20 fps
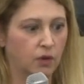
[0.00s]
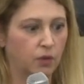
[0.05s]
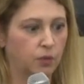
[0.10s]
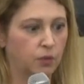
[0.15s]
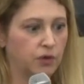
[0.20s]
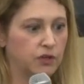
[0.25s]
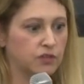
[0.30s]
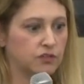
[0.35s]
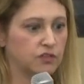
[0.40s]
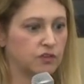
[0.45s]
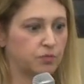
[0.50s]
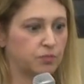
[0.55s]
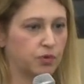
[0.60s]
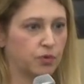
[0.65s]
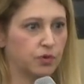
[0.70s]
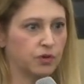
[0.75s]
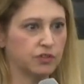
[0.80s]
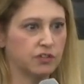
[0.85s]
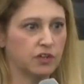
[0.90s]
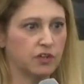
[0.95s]
we
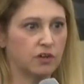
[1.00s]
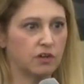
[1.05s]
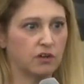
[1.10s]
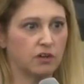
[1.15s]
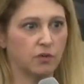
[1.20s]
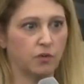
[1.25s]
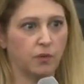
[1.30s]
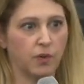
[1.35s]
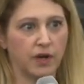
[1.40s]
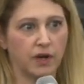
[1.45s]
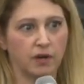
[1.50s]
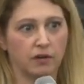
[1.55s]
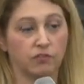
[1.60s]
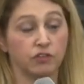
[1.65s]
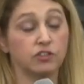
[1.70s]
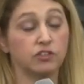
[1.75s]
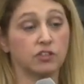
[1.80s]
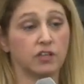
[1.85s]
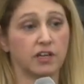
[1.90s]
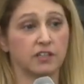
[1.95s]
support and are aware,
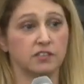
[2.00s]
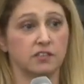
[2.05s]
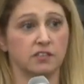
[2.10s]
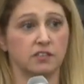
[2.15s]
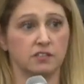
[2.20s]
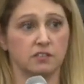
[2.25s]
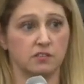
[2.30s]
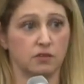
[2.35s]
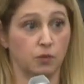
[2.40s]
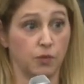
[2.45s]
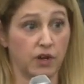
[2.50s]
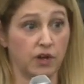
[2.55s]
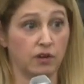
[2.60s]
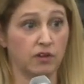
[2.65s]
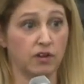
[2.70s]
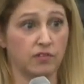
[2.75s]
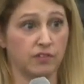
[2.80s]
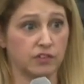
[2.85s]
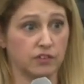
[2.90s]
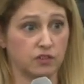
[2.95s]
Virgin Galactic is aware
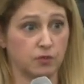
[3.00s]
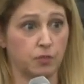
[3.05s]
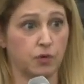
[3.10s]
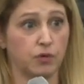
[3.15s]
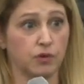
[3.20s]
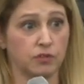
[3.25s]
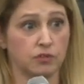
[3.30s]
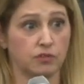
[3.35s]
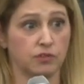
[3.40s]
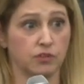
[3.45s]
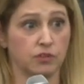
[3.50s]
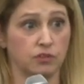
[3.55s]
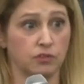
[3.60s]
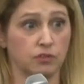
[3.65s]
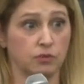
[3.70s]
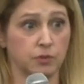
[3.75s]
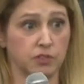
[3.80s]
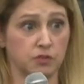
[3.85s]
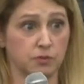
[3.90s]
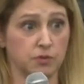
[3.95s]
of and supports Virgin
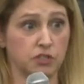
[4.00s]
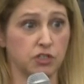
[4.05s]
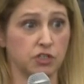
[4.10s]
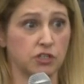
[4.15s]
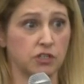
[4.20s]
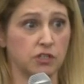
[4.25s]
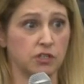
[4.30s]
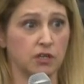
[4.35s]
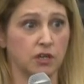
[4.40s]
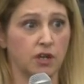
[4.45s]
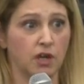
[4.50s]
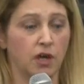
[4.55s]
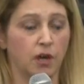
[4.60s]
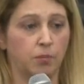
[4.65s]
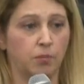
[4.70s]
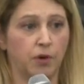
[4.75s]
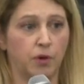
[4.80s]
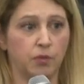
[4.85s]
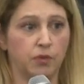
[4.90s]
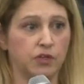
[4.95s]
Orbit's mission,
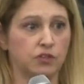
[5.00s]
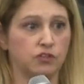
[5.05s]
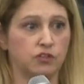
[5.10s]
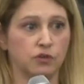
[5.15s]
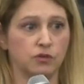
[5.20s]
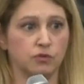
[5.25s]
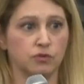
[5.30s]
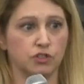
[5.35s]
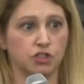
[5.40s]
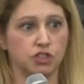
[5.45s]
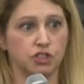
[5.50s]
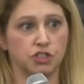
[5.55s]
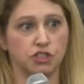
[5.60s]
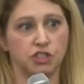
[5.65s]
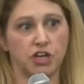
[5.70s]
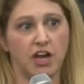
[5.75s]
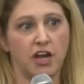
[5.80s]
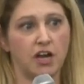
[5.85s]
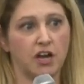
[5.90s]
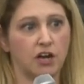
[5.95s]
but we don't
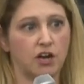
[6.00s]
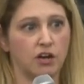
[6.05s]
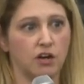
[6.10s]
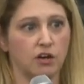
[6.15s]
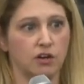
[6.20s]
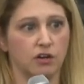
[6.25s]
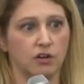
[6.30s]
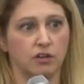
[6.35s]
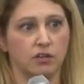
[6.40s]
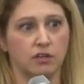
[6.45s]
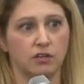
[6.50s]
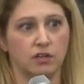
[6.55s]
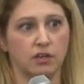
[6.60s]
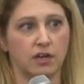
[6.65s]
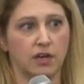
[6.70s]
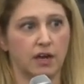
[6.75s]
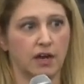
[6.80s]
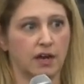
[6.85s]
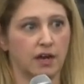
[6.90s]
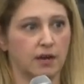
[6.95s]
share
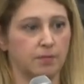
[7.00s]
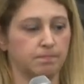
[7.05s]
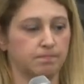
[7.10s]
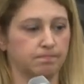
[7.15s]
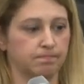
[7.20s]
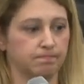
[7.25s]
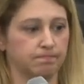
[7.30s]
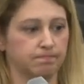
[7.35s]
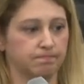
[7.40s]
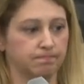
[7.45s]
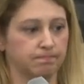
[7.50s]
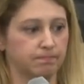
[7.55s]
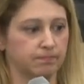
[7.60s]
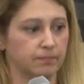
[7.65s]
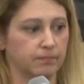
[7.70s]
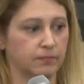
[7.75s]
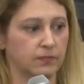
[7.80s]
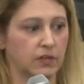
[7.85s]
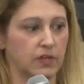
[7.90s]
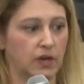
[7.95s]
um,
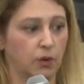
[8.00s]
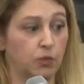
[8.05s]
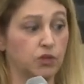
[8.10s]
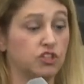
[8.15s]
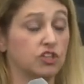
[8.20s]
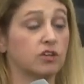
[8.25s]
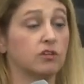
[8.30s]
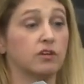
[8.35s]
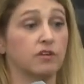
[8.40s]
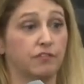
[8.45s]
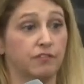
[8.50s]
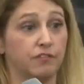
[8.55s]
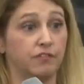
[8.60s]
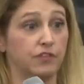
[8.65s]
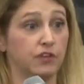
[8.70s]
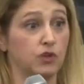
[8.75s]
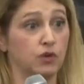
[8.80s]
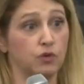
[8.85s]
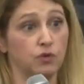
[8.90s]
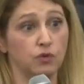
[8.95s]
we share a
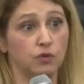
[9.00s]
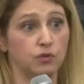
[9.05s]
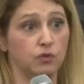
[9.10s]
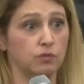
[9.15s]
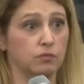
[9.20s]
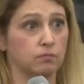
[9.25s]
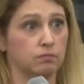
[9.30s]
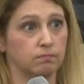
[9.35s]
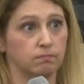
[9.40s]
few